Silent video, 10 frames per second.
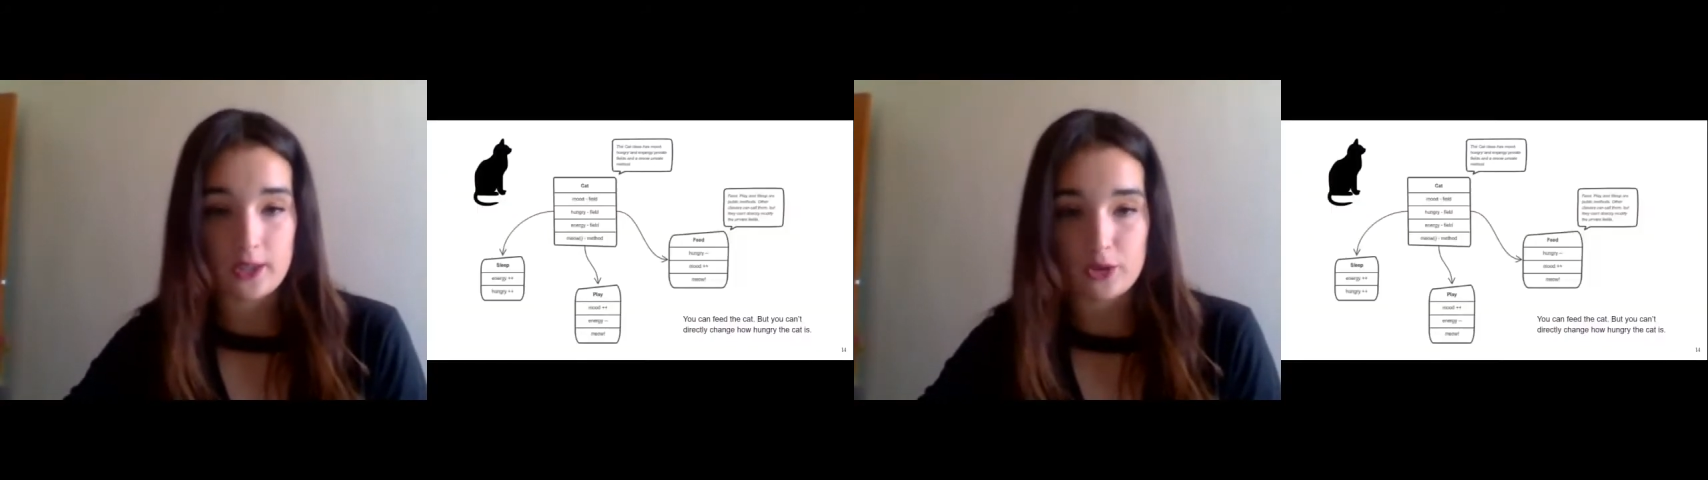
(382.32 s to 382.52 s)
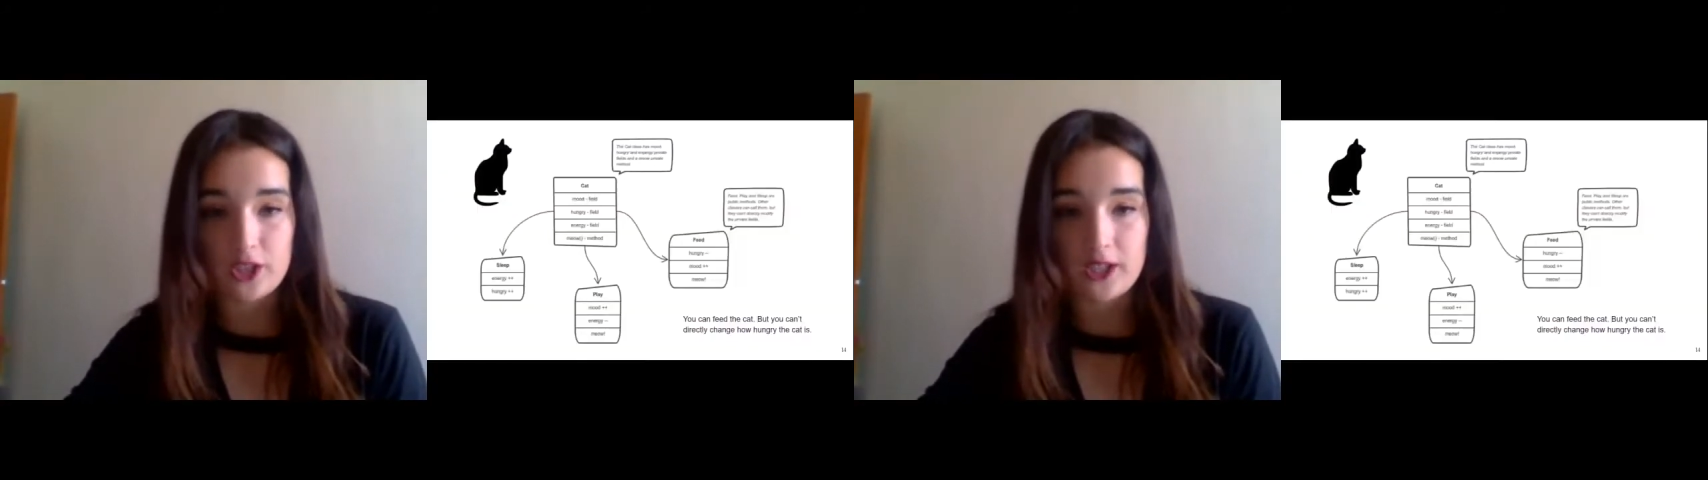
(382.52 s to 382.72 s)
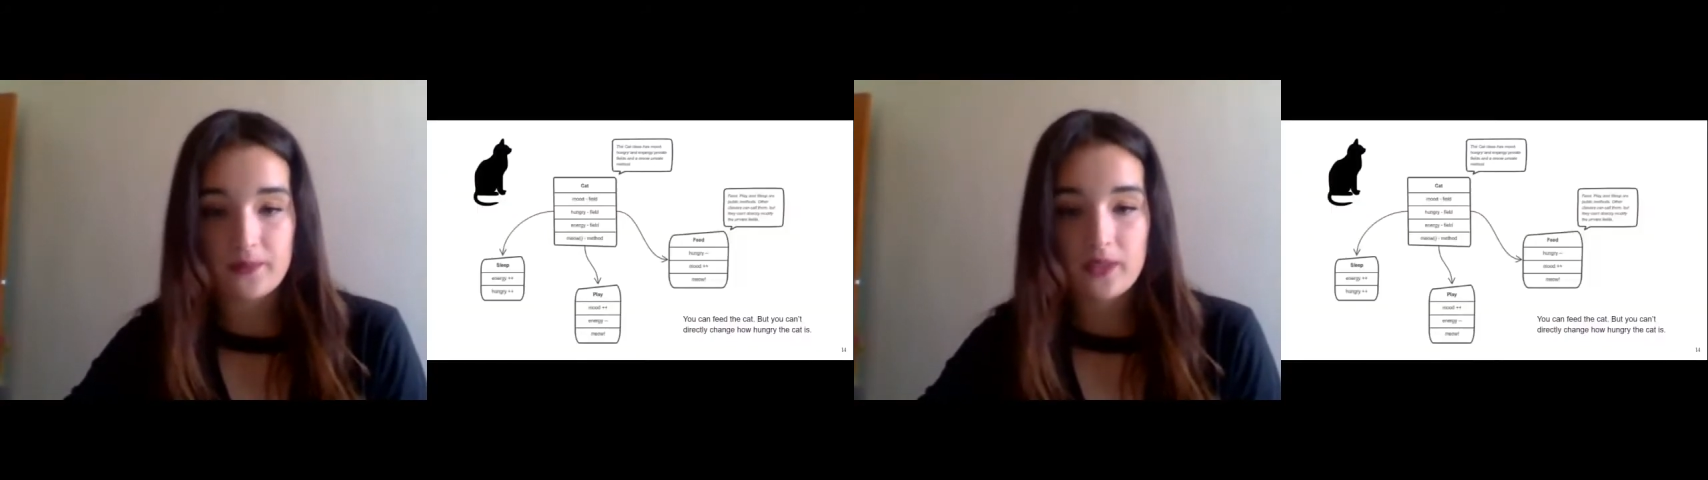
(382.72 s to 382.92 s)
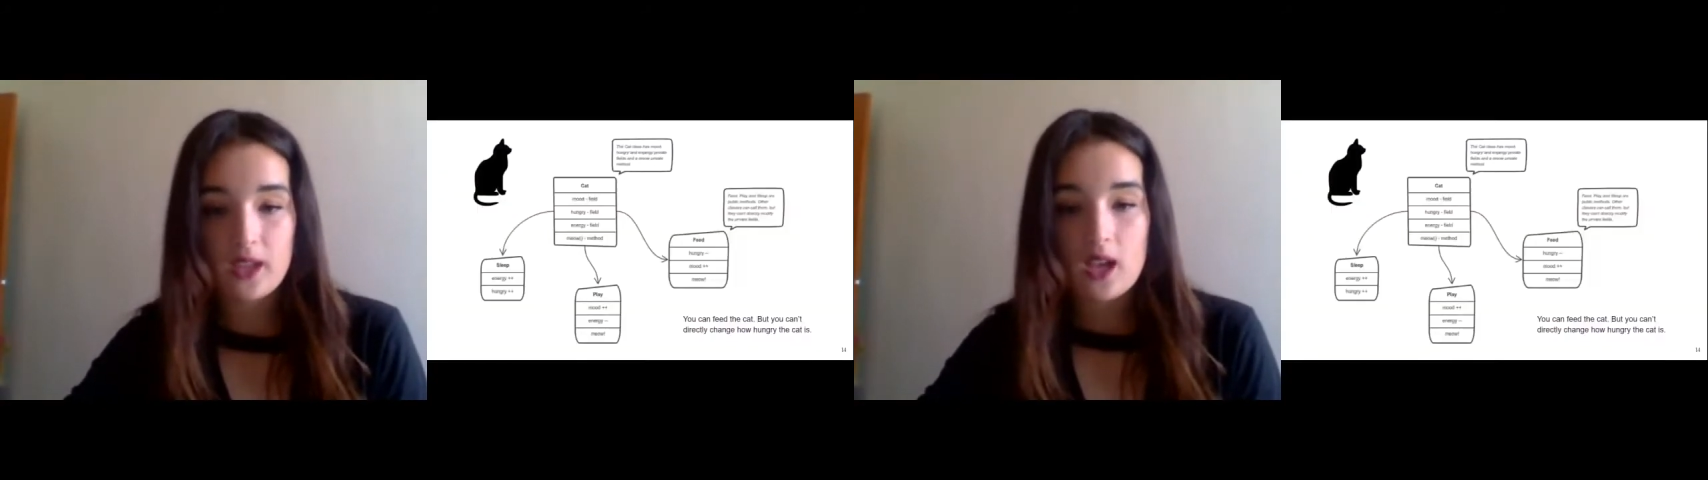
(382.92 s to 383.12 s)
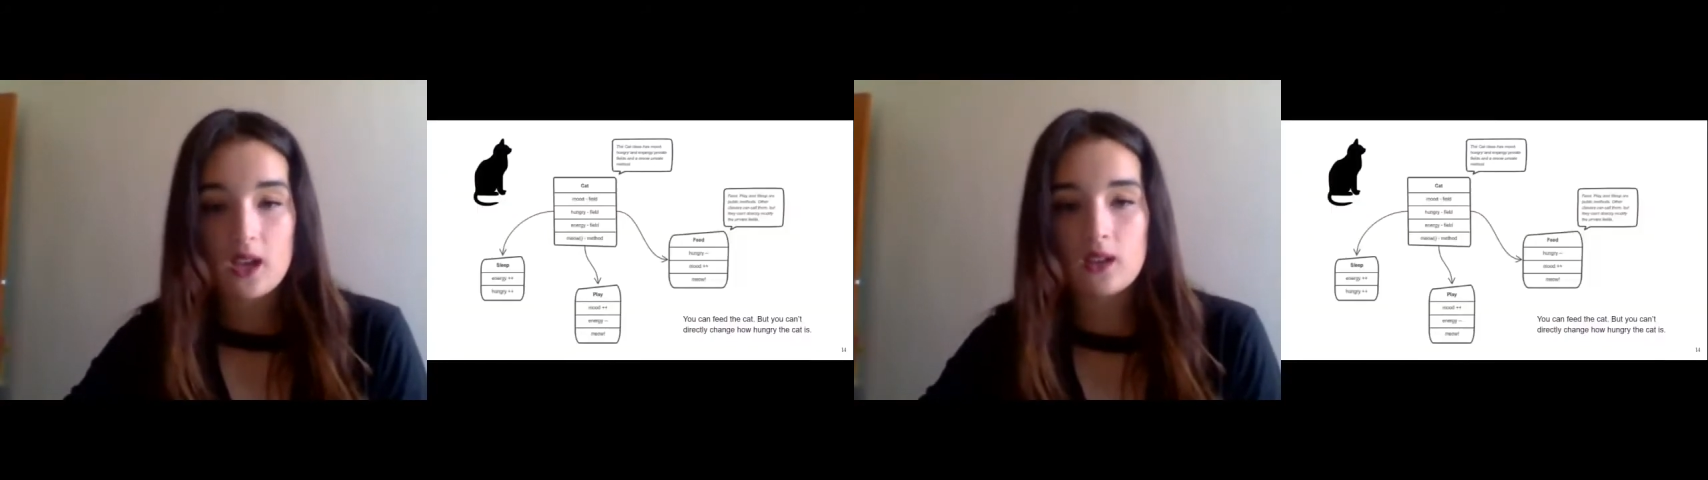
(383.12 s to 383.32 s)
and energy.
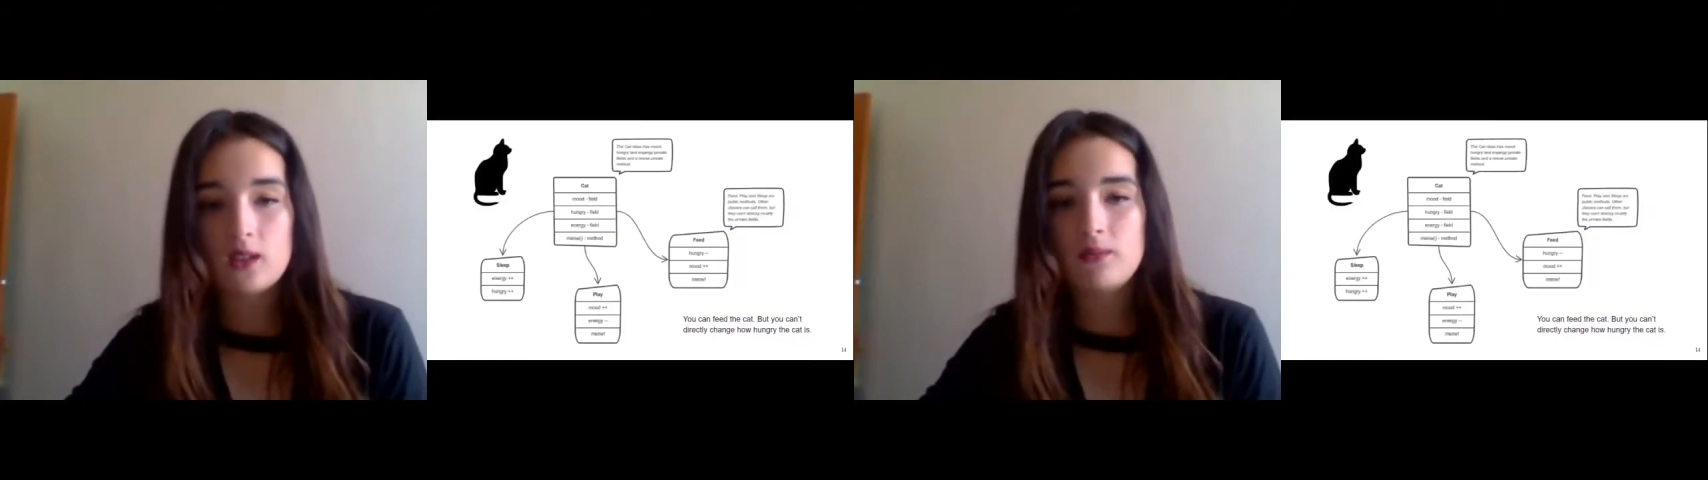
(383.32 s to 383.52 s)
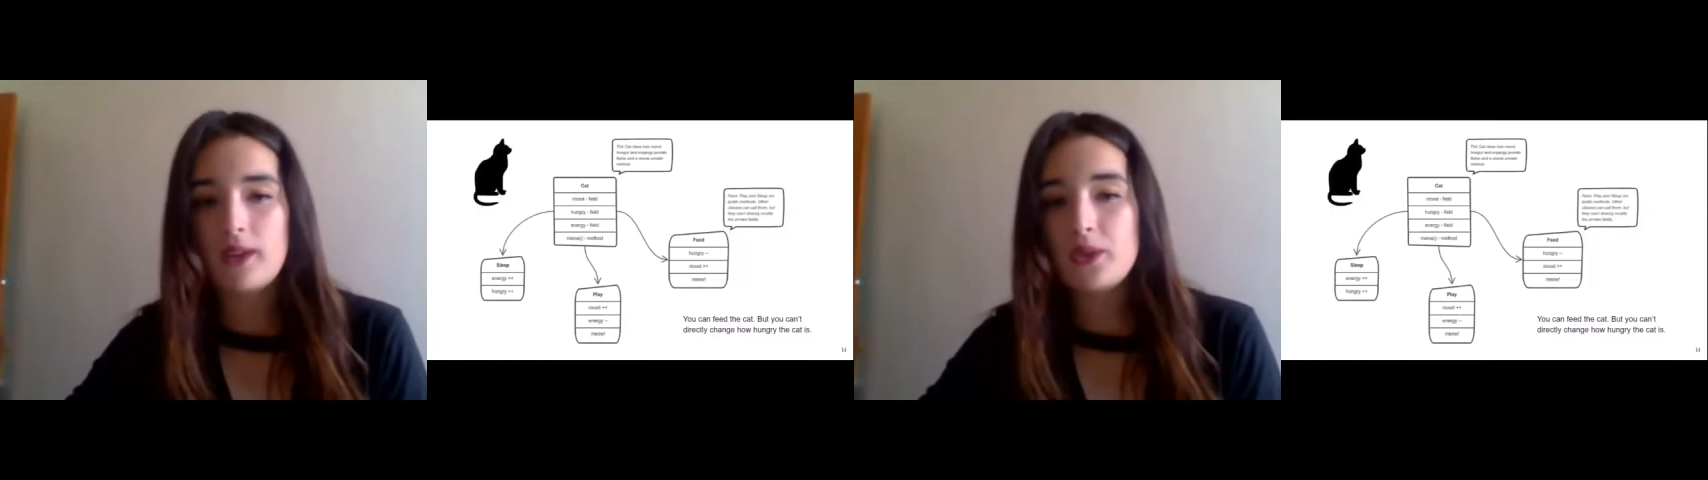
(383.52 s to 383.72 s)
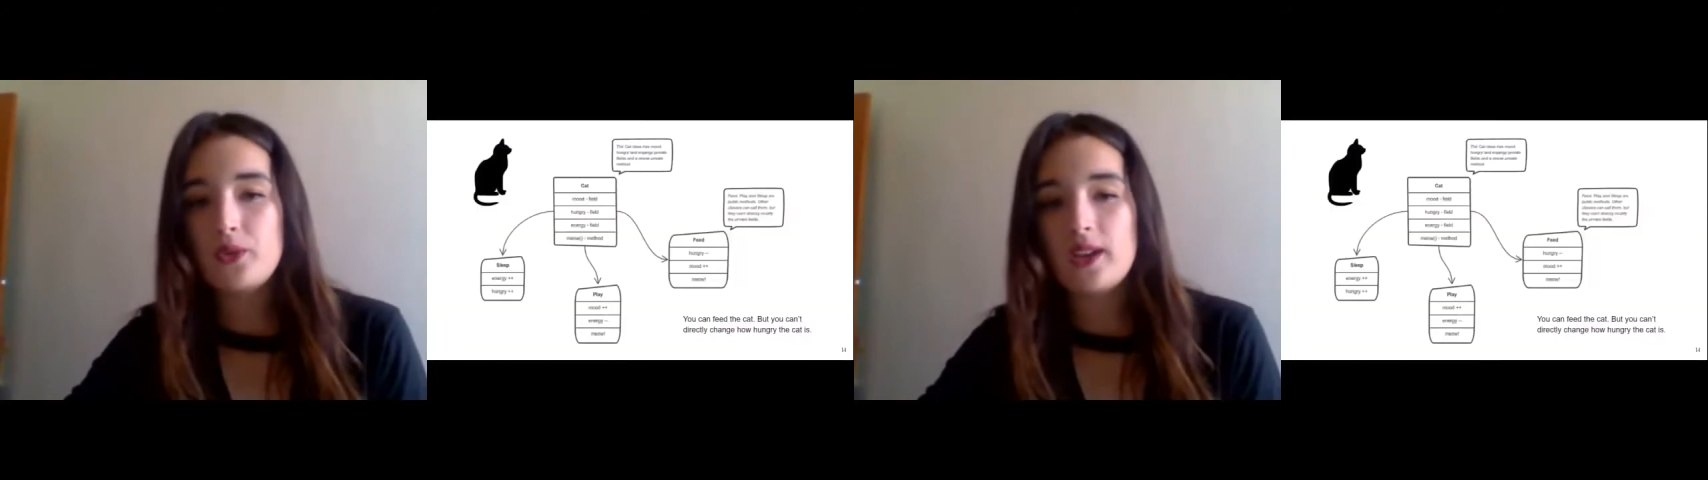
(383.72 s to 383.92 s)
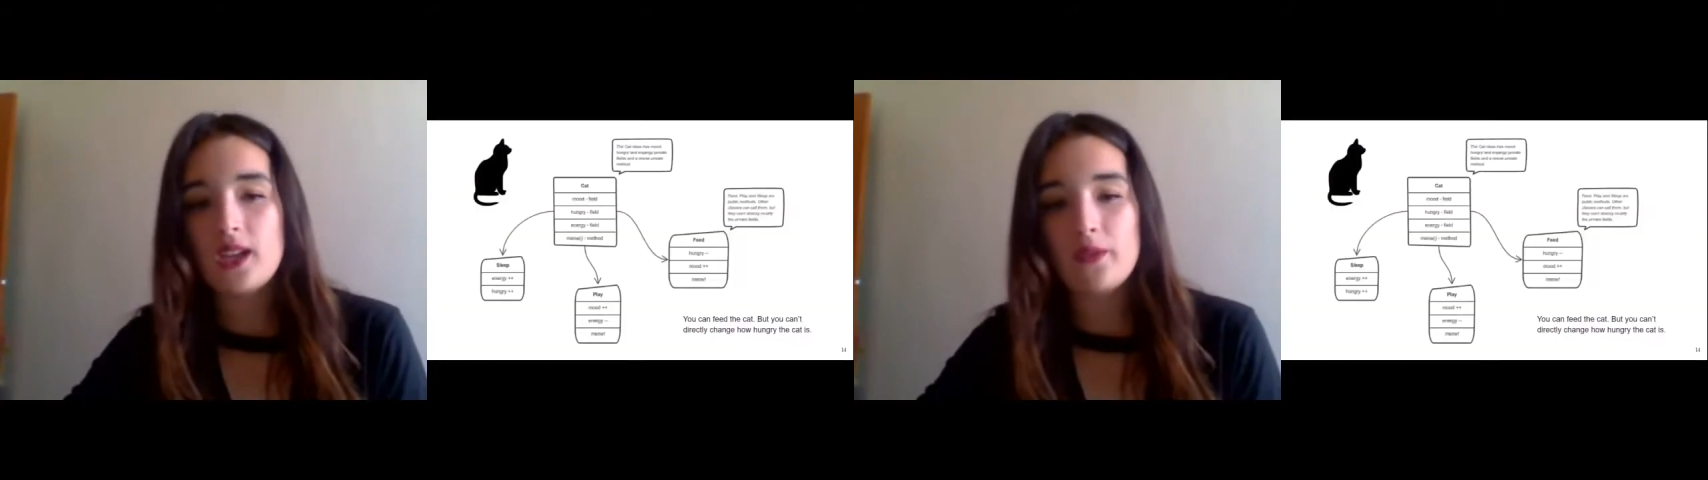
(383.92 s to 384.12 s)
Uh, by the way,